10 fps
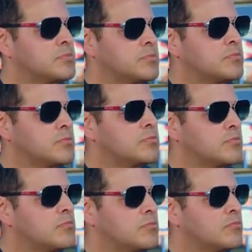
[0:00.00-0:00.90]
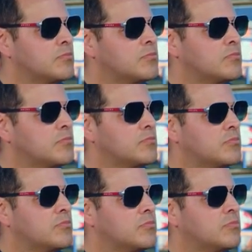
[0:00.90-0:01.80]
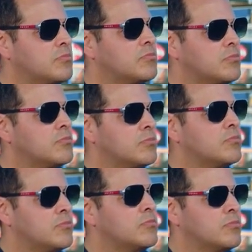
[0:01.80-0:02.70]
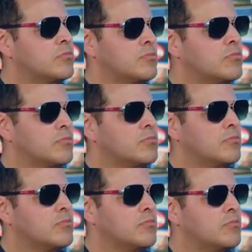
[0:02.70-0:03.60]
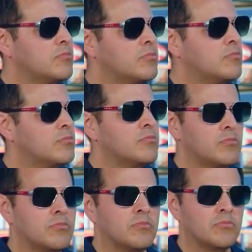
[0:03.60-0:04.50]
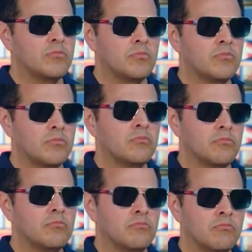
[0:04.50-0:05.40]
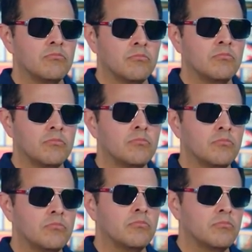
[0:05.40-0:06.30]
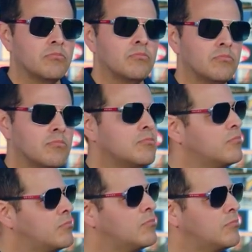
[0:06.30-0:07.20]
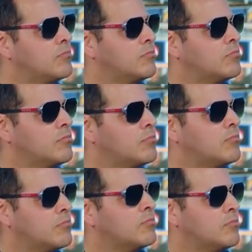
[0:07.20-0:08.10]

This person isn't speaking.